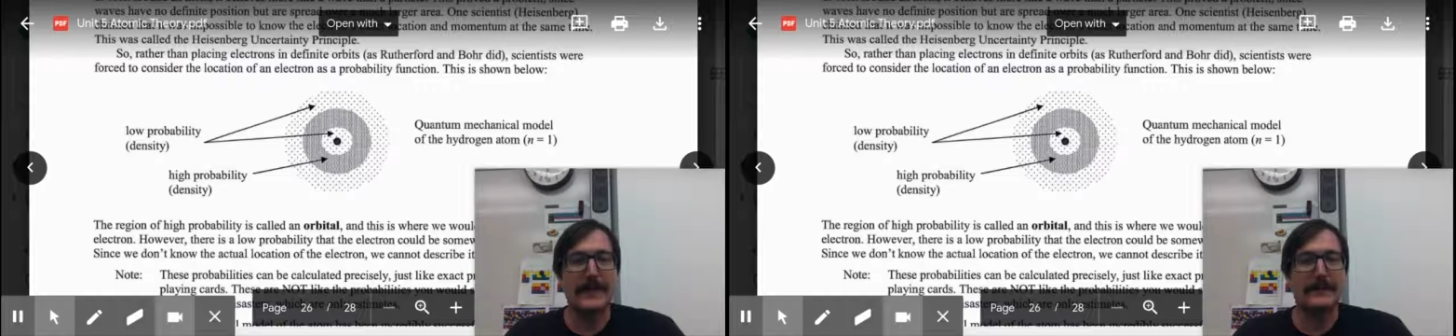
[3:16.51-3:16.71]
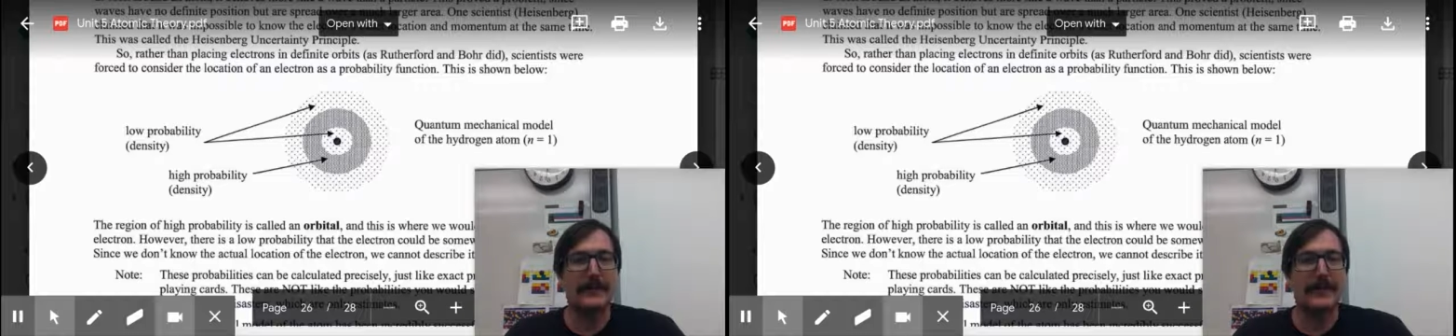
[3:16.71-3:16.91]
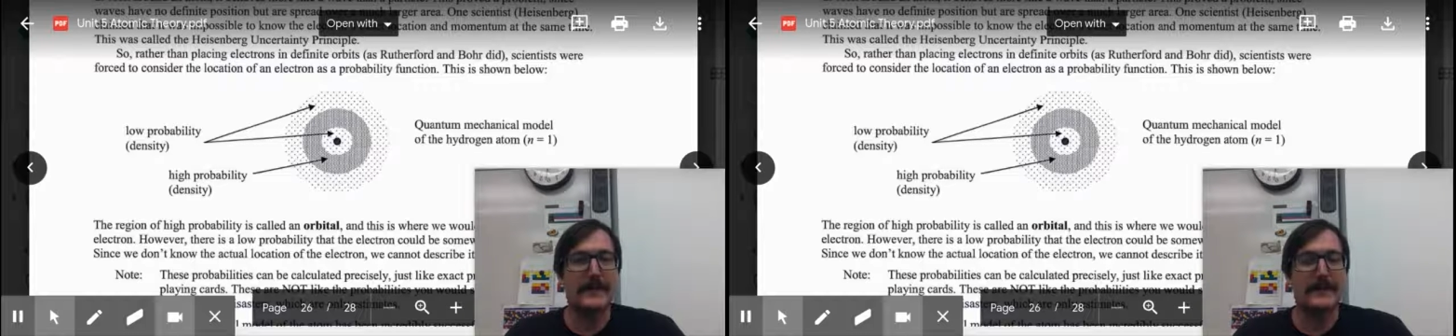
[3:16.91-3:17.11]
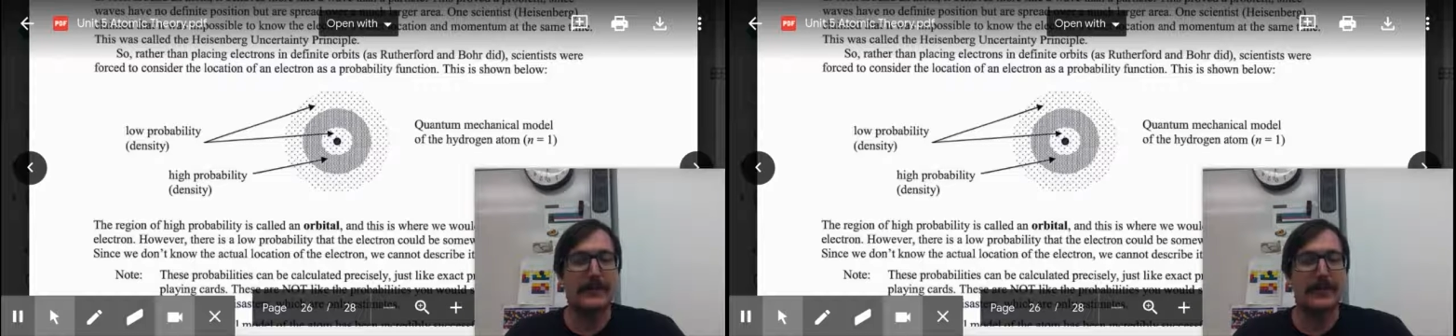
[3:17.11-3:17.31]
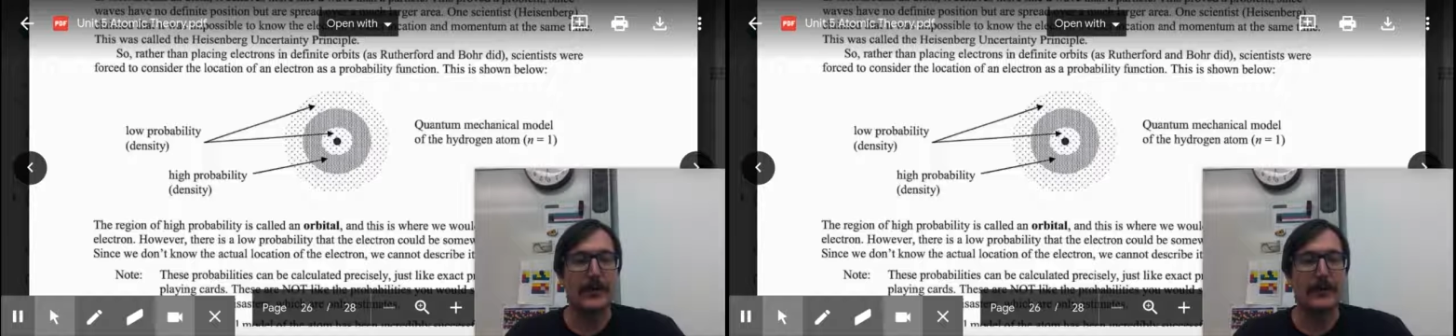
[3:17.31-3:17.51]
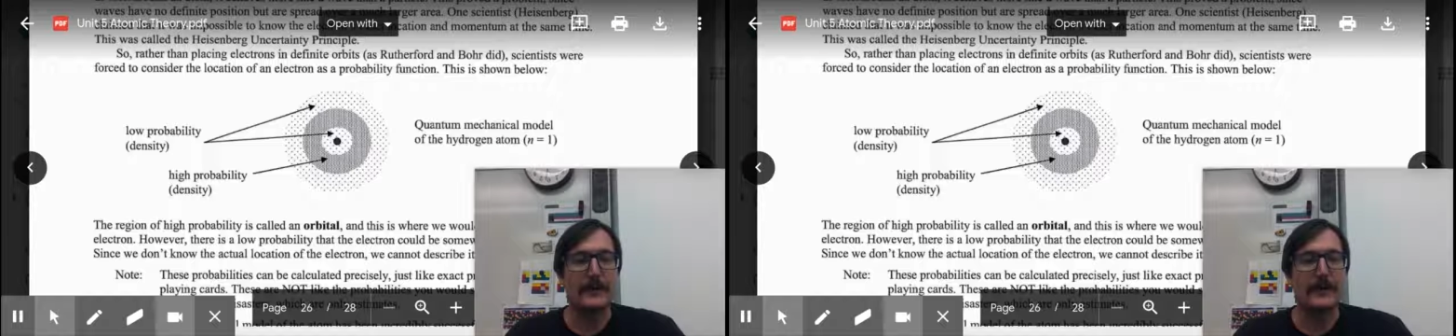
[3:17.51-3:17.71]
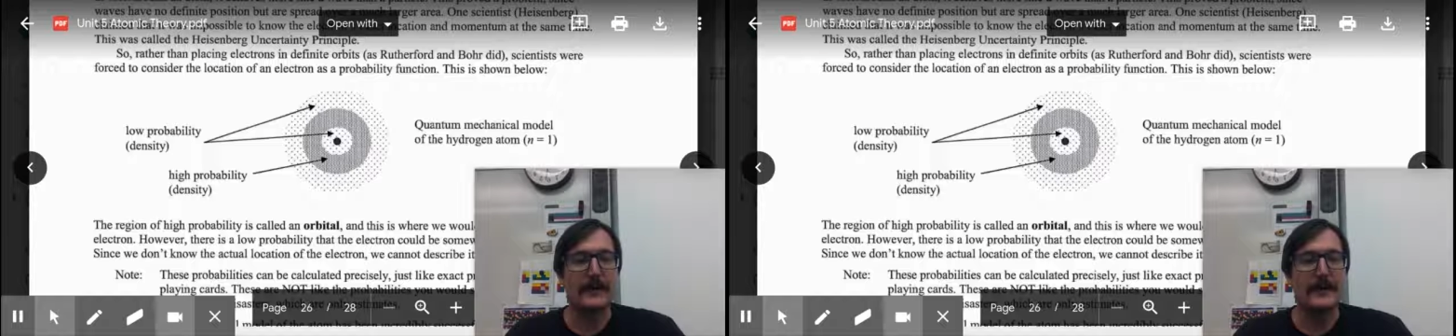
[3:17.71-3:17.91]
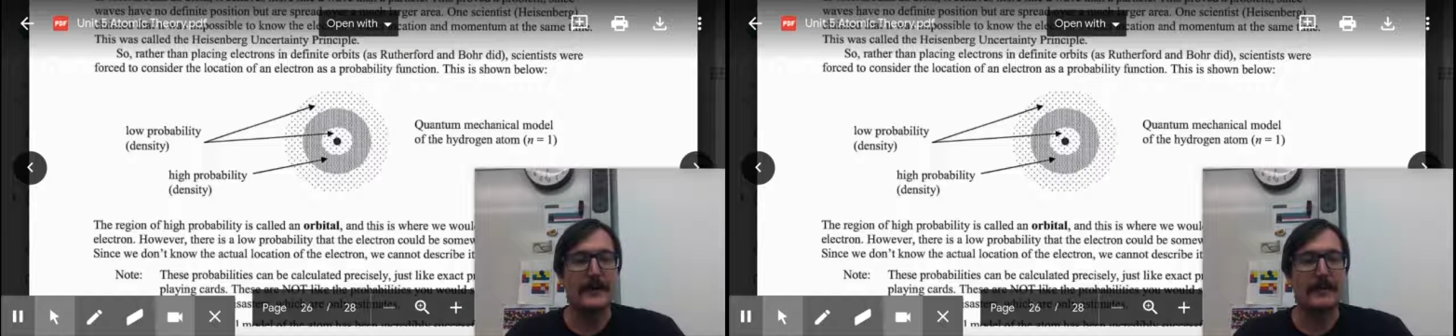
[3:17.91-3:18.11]
electron as a
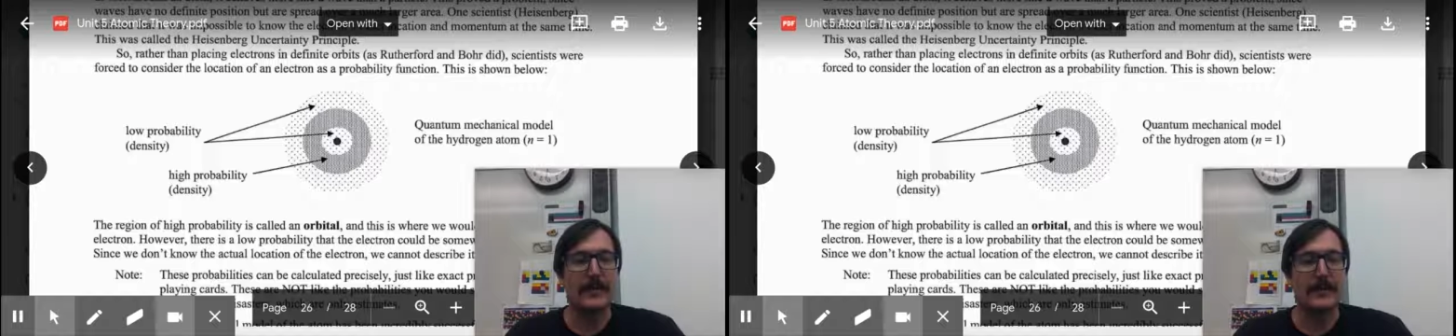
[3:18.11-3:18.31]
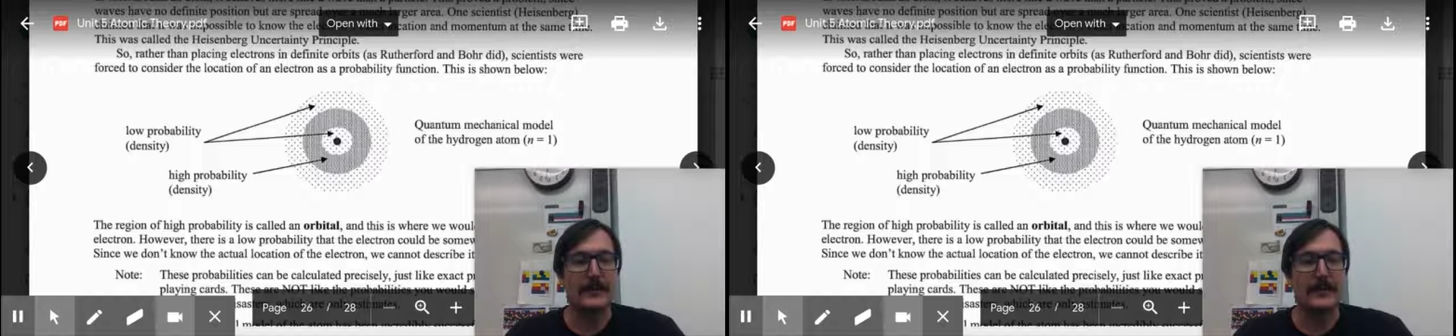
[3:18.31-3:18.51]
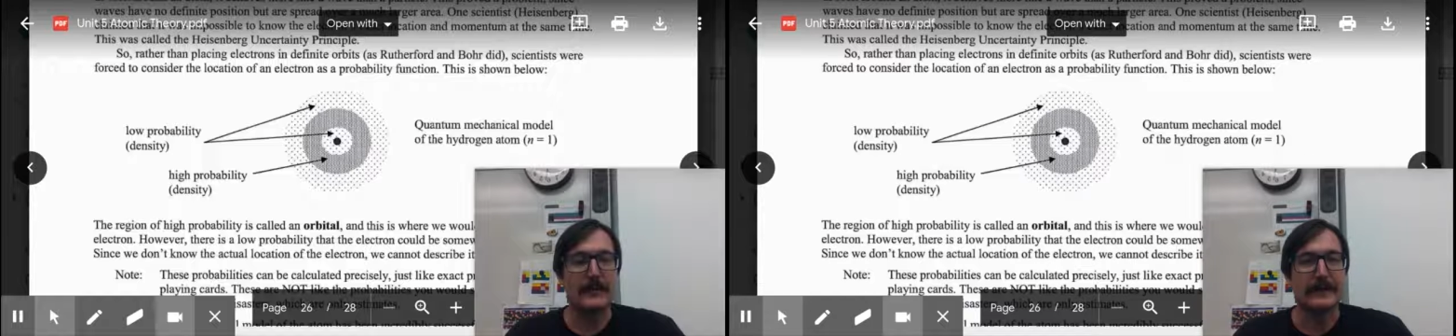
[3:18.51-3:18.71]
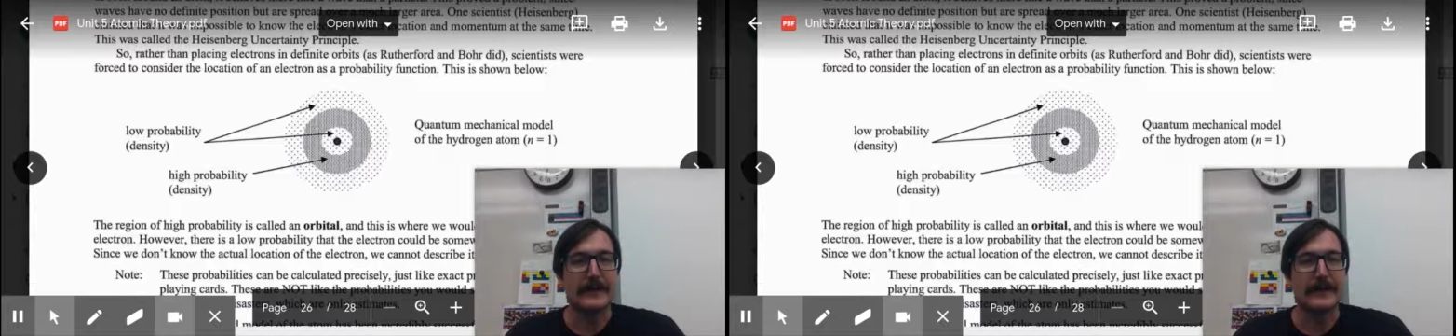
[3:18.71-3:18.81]
probability function.